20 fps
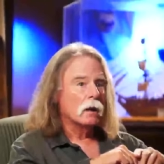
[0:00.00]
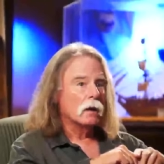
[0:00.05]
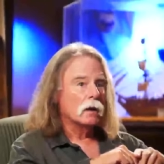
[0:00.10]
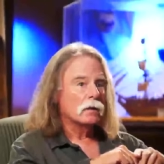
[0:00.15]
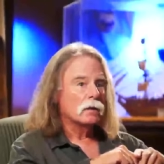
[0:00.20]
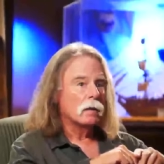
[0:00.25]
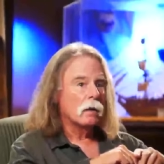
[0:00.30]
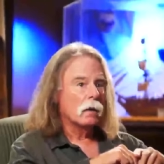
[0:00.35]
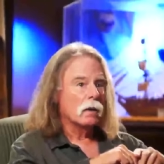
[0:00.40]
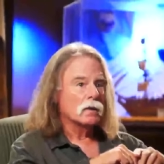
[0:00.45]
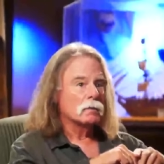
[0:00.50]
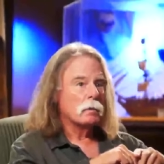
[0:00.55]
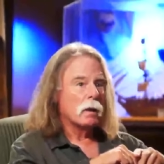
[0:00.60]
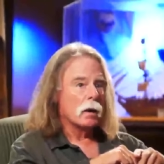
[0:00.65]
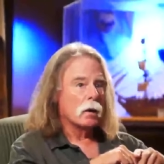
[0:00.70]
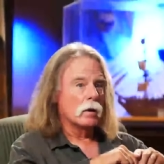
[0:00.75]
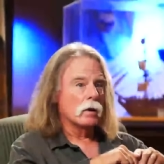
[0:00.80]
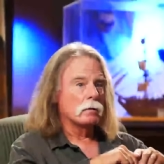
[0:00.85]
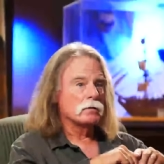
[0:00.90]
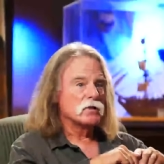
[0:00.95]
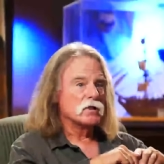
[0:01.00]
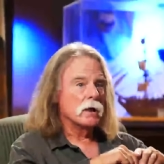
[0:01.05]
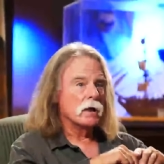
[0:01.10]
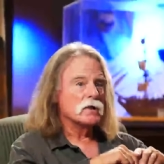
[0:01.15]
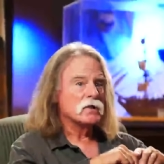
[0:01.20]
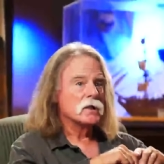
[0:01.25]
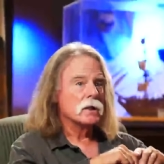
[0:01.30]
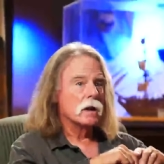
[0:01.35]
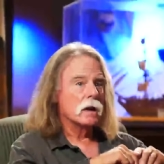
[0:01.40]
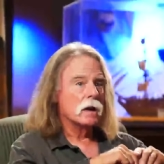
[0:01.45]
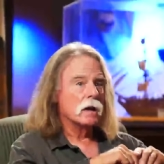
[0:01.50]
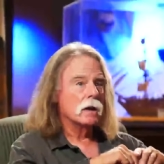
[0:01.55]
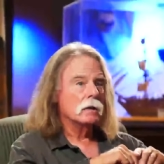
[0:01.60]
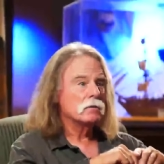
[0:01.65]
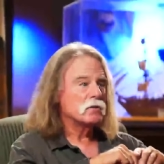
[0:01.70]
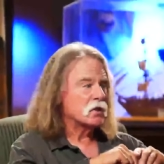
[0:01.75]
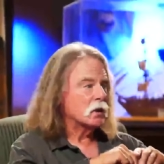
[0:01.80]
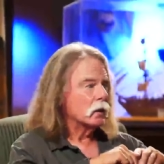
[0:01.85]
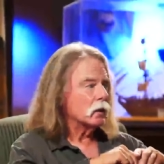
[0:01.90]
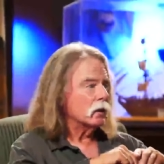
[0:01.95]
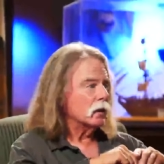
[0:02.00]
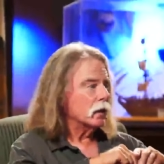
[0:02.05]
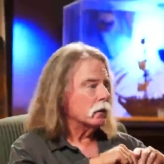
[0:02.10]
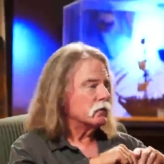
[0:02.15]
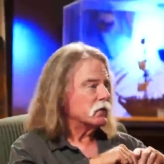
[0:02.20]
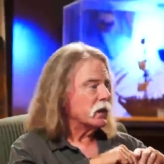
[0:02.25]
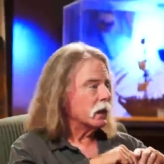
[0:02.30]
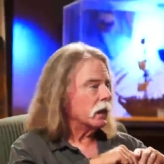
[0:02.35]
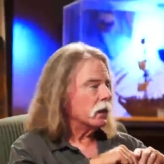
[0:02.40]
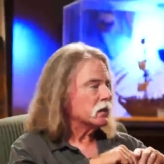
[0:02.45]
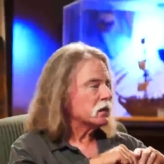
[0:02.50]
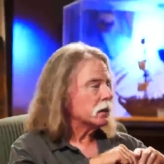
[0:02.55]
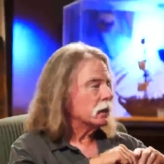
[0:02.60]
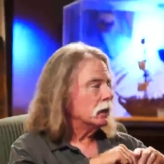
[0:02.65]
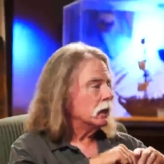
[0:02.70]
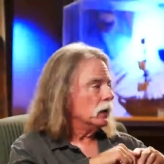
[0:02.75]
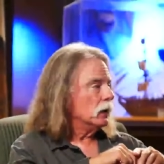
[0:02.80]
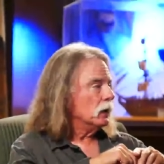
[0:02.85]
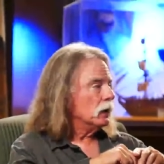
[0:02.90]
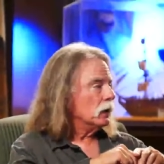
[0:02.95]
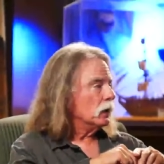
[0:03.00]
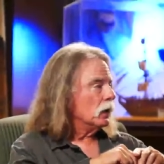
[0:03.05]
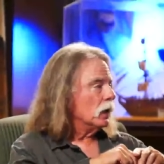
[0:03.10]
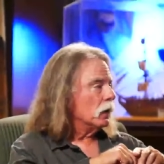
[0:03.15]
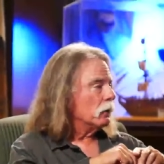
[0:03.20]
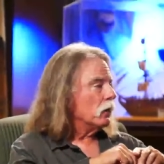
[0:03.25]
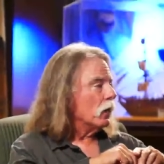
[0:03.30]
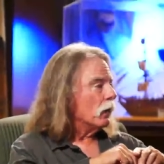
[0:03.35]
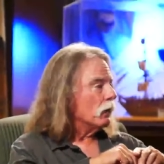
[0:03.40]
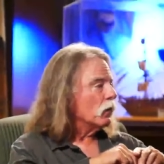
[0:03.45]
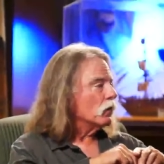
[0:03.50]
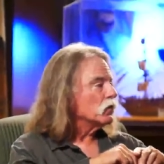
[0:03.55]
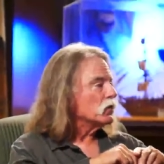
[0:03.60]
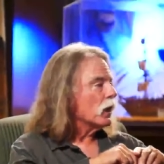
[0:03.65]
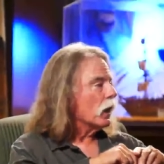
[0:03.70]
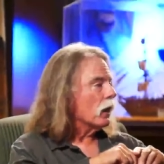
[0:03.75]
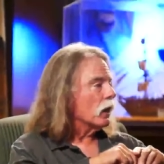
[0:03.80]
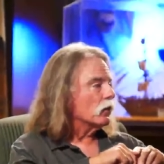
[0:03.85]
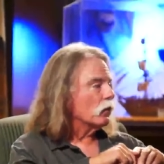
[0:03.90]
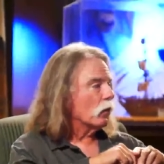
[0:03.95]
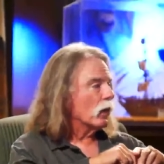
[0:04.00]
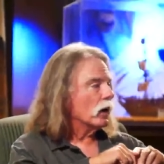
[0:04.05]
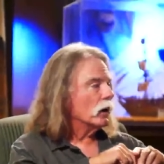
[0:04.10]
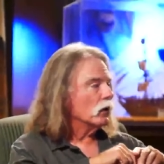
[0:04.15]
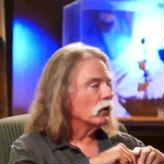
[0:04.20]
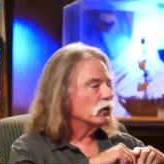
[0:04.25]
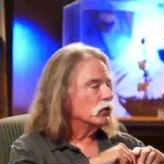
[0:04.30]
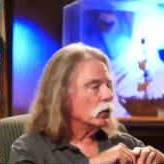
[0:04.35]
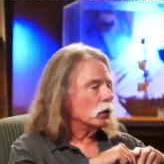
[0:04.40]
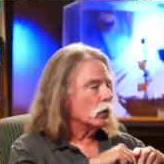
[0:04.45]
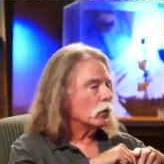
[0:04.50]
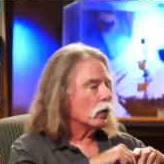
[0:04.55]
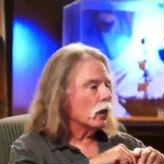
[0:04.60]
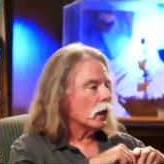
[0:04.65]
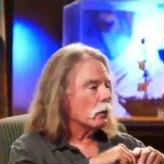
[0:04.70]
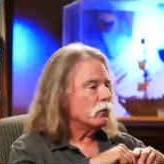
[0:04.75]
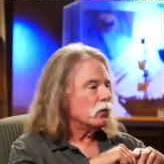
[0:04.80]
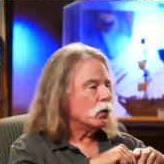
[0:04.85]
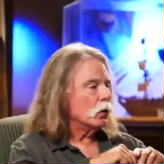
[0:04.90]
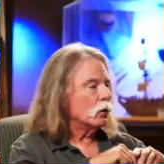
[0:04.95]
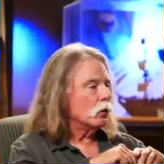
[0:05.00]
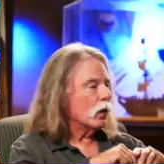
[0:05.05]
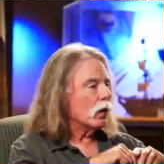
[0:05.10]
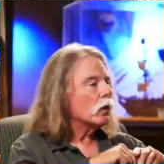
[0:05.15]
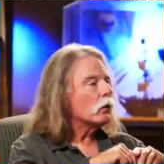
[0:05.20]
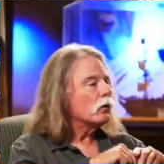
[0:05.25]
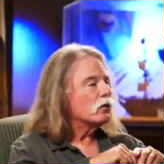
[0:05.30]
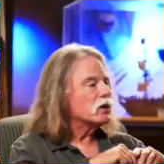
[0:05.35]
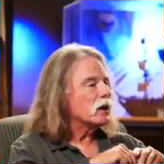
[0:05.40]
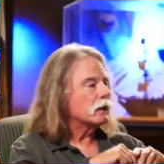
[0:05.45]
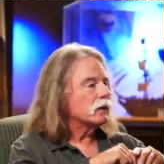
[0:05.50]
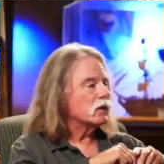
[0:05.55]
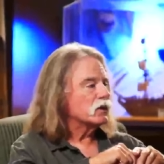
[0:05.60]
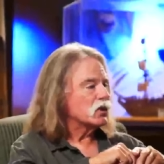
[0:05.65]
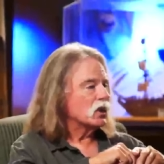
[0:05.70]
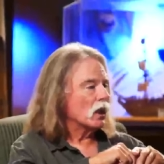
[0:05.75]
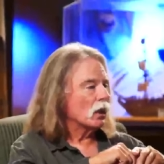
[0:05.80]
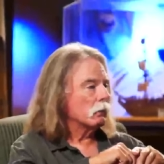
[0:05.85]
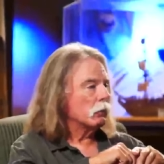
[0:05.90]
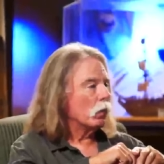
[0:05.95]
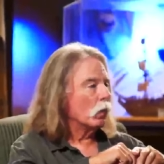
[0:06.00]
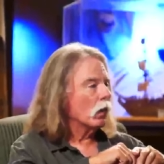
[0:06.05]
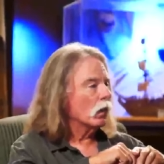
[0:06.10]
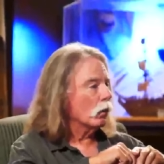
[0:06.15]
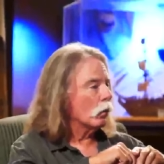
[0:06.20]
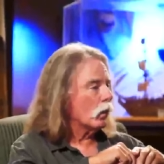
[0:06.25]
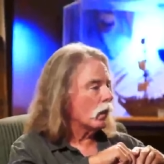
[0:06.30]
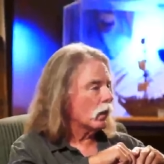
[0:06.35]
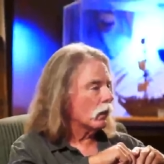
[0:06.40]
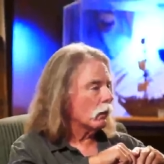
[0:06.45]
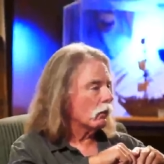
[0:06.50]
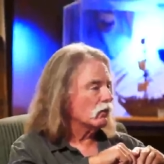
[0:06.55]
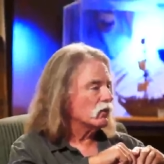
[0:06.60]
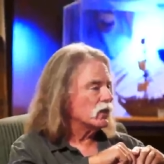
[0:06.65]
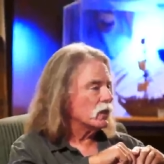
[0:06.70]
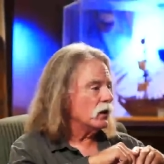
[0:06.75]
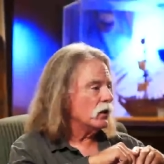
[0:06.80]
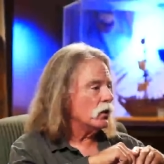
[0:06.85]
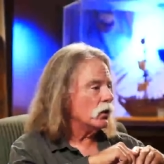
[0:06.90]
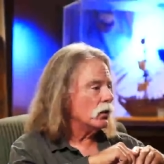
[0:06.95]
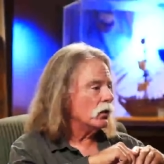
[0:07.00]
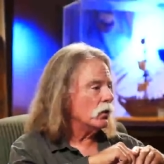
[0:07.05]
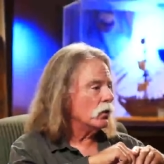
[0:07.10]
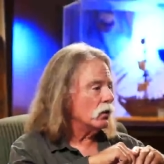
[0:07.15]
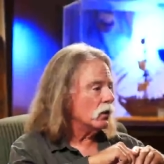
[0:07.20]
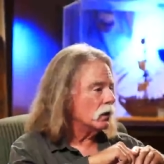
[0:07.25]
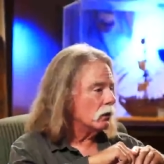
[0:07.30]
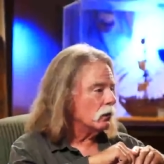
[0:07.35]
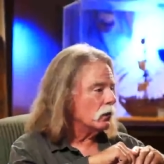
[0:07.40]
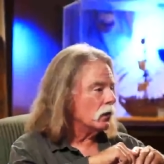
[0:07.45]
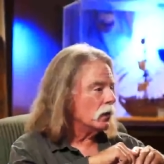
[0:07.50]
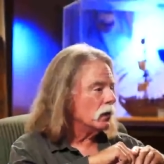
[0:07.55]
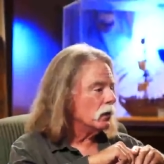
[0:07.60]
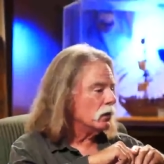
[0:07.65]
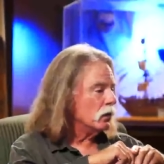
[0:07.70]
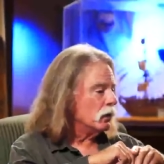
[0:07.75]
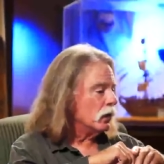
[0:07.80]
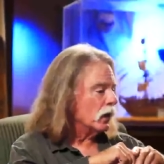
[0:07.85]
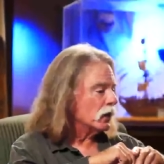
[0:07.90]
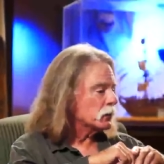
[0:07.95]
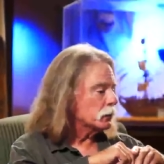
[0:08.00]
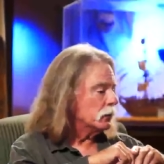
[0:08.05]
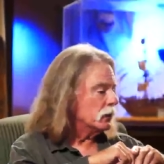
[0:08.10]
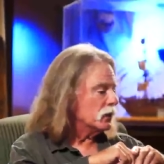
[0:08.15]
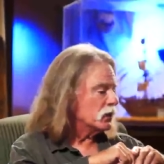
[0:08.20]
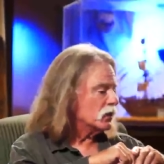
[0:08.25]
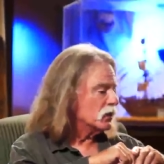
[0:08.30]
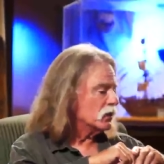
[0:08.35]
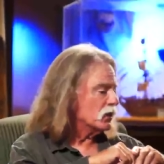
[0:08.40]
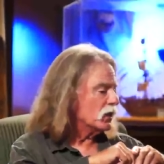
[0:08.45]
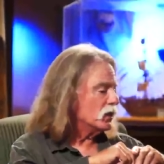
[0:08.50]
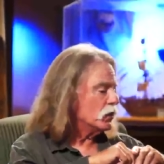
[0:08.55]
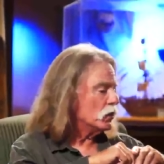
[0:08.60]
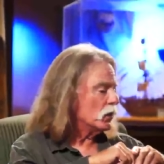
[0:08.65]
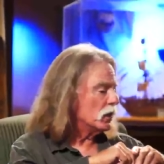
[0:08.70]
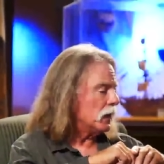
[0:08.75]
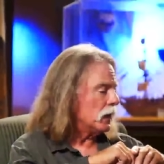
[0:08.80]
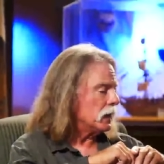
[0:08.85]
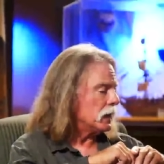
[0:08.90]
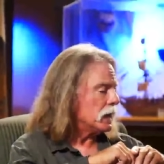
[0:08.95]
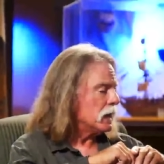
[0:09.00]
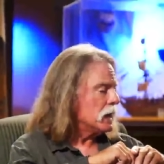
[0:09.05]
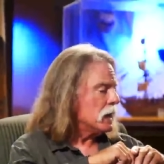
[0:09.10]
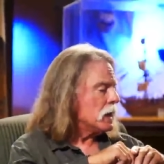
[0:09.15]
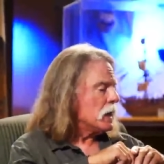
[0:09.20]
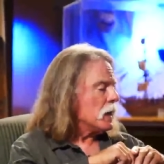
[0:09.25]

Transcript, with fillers: as far as my own obsession, I am certainly obsessed. I'm on those iron rails doing what I'm doing, whether it was at the South Pole or whether it was in, New, in expeditions in New Guinea.